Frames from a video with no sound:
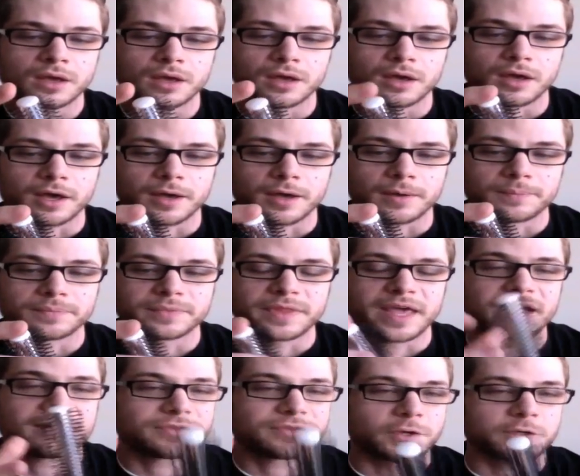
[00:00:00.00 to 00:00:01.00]

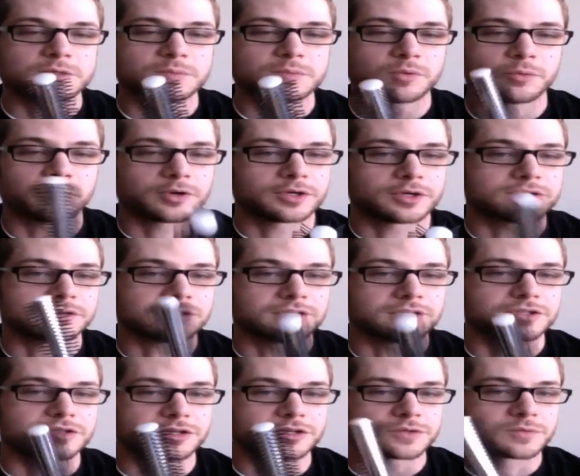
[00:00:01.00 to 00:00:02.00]
That flexible bristle is
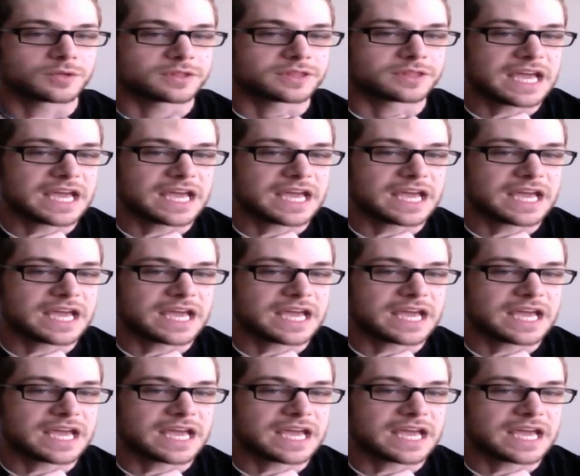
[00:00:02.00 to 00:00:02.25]
just what